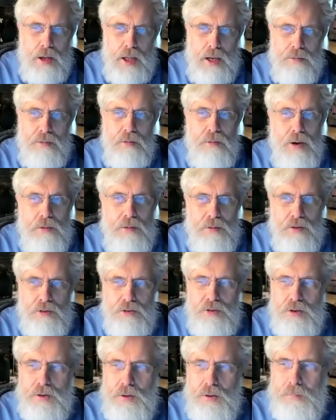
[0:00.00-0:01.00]
kind of a reference
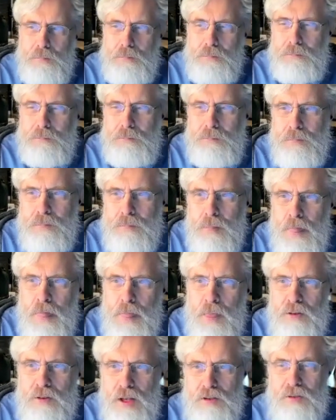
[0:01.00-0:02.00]
genome.
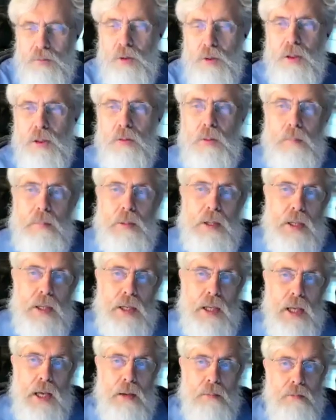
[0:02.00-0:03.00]
So that's where the 3
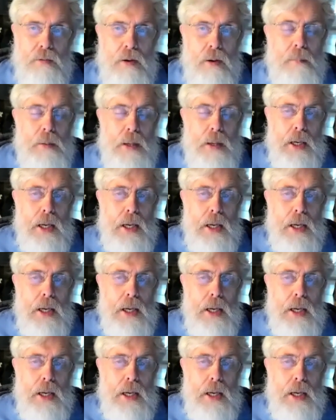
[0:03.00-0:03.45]
billion came from.